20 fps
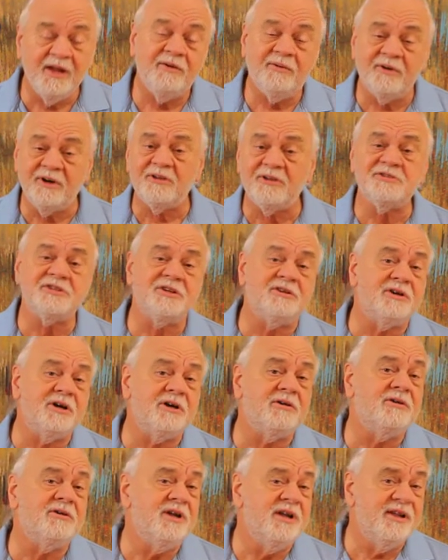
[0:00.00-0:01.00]
We also
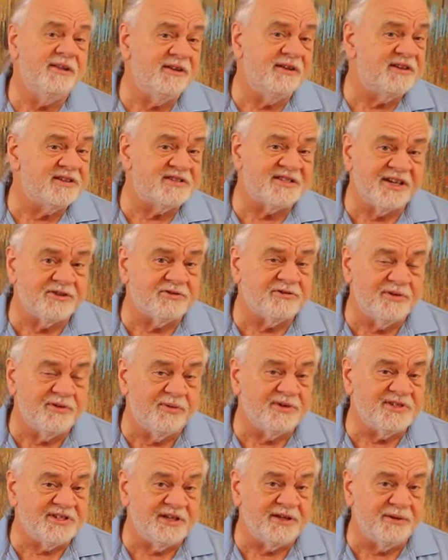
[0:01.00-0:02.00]
know that the Century
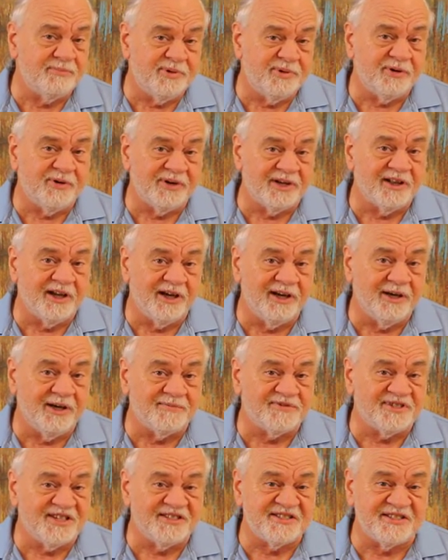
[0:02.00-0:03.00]
was in the Buick
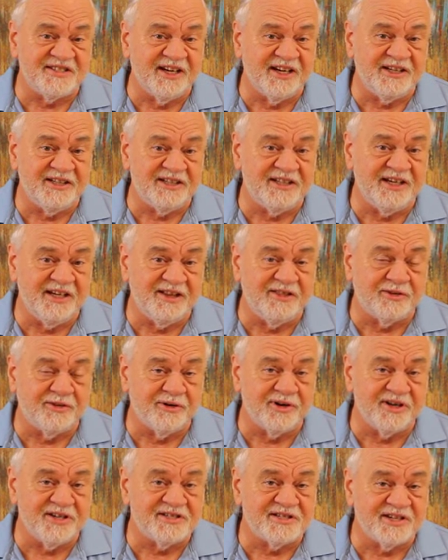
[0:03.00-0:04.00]
lineup since
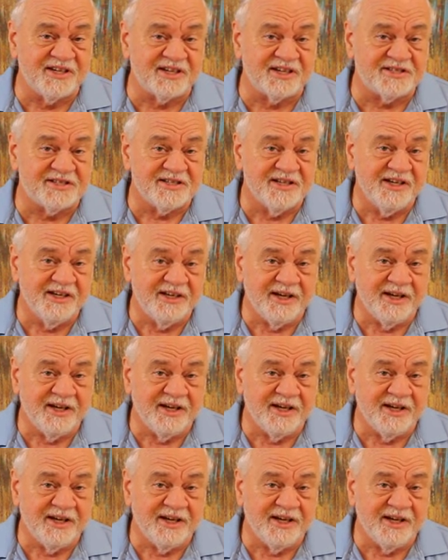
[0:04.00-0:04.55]
1936,